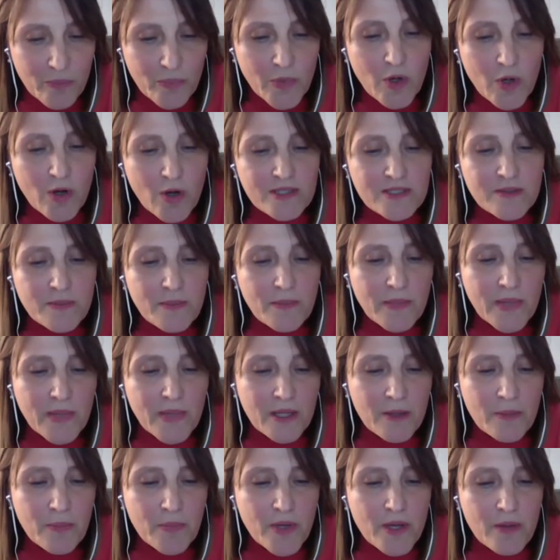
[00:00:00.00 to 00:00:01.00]
Because
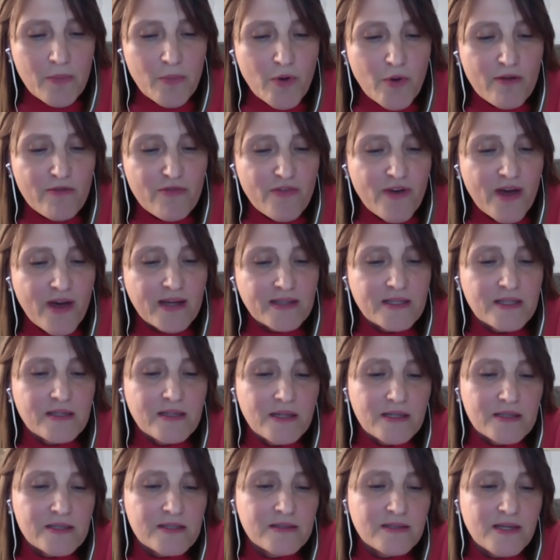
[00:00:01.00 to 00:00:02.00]
many people, in fact, it
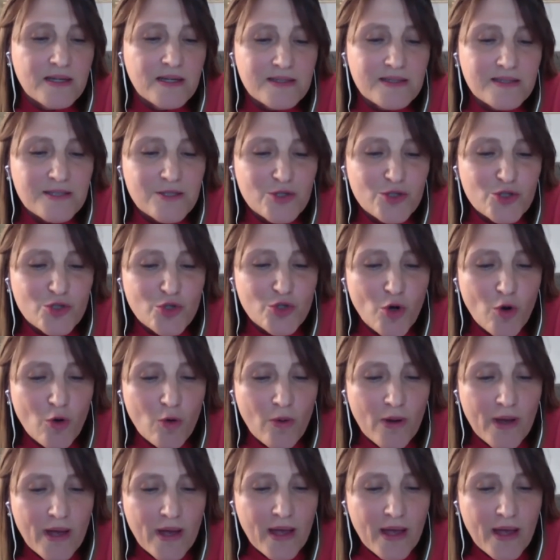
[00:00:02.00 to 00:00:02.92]
doesn't show